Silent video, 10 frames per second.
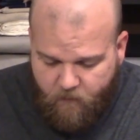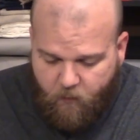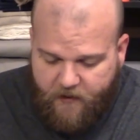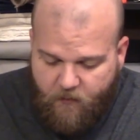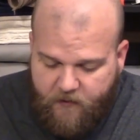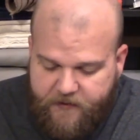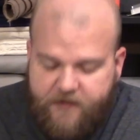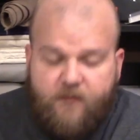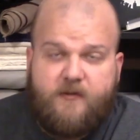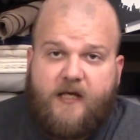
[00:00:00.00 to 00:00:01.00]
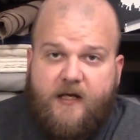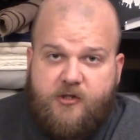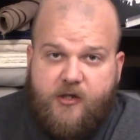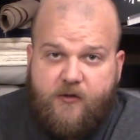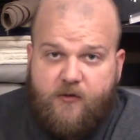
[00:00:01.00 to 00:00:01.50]
what I wanted to do is kind of
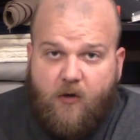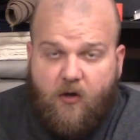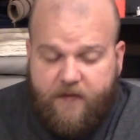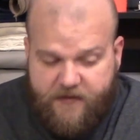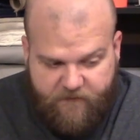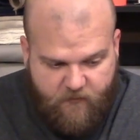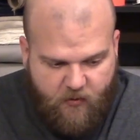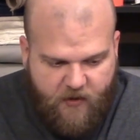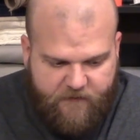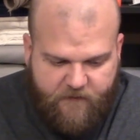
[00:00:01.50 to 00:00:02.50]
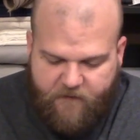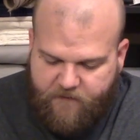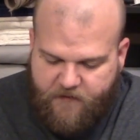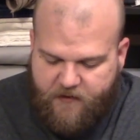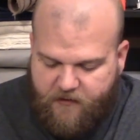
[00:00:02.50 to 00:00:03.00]
show you all the different
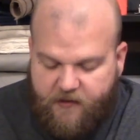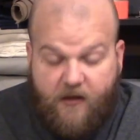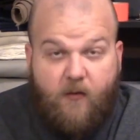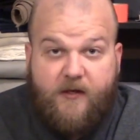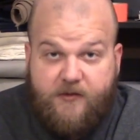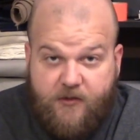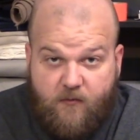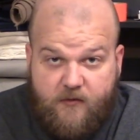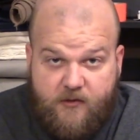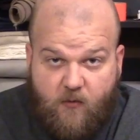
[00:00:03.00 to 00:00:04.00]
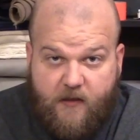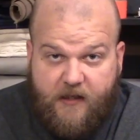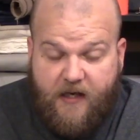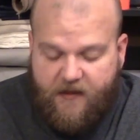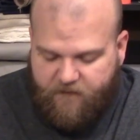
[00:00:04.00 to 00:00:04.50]
processes that are going to go into restoring
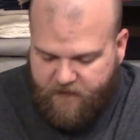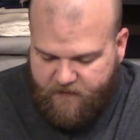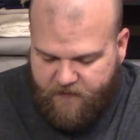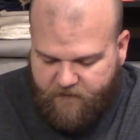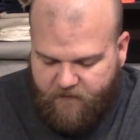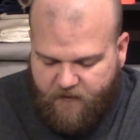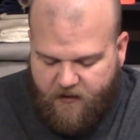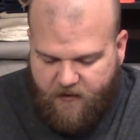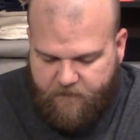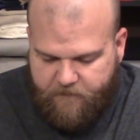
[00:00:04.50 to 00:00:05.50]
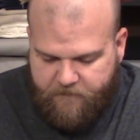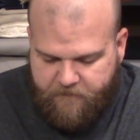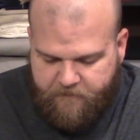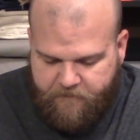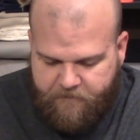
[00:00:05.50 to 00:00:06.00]
an axe like this.
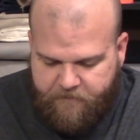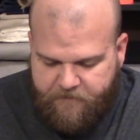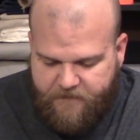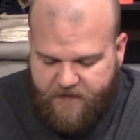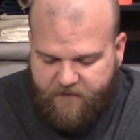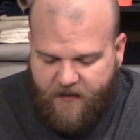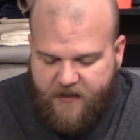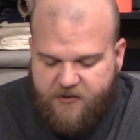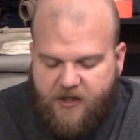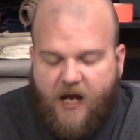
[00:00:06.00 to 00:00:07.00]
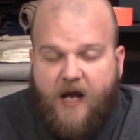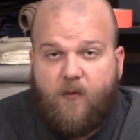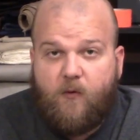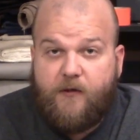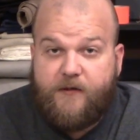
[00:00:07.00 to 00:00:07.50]
This edge,
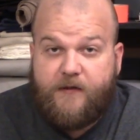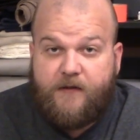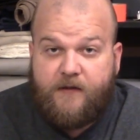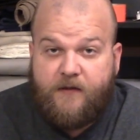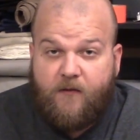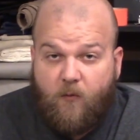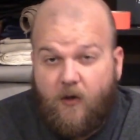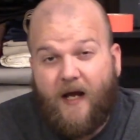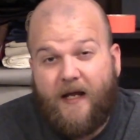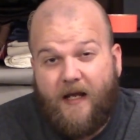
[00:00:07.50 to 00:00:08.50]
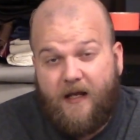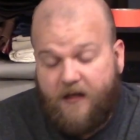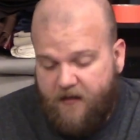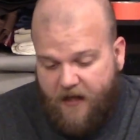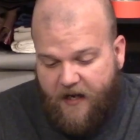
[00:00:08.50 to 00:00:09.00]
were I
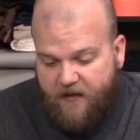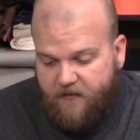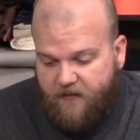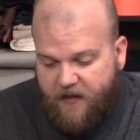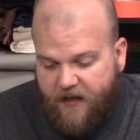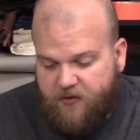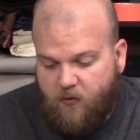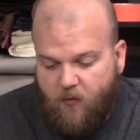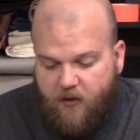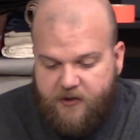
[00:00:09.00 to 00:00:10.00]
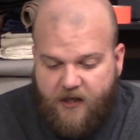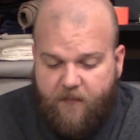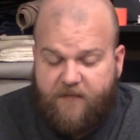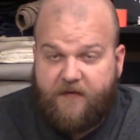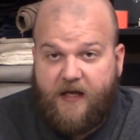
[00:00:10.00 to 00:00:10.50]
at an actual
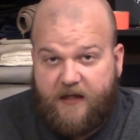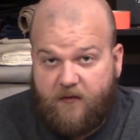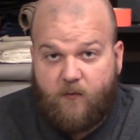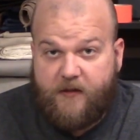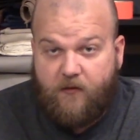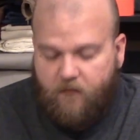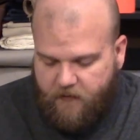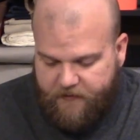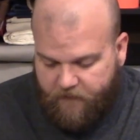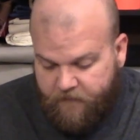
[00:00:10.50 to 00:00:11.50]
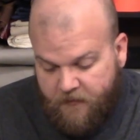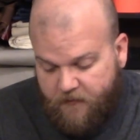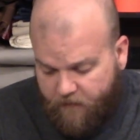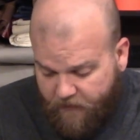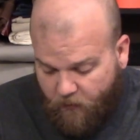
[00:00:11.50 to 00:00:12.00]
workshop, if I had a real like
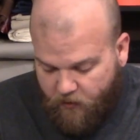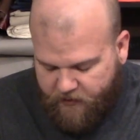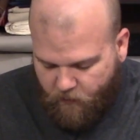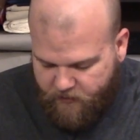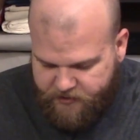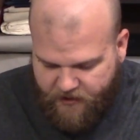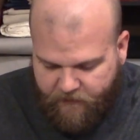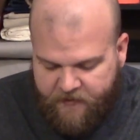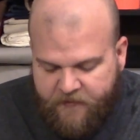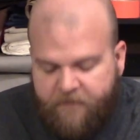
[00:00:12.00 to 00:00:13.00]
metalworking workshop,